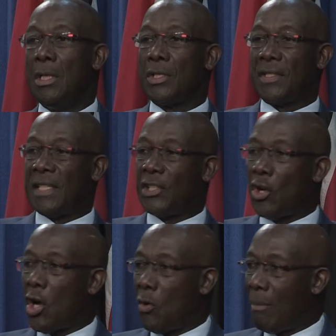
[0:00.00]
to
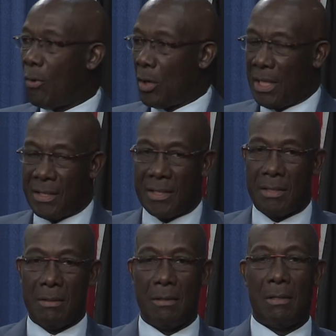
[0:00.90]
secure our
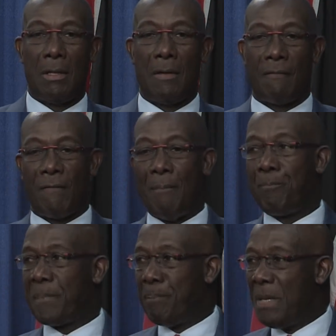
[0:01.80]
borders from
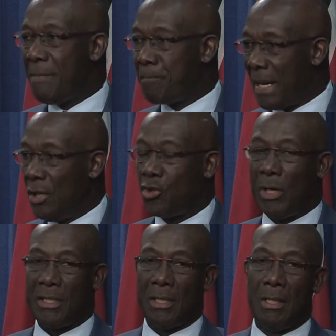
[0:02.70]
being
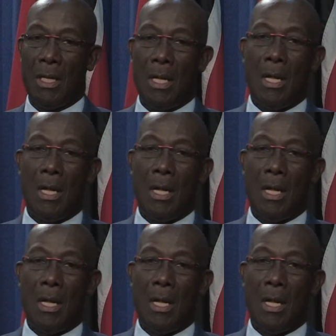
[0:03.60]
penetrated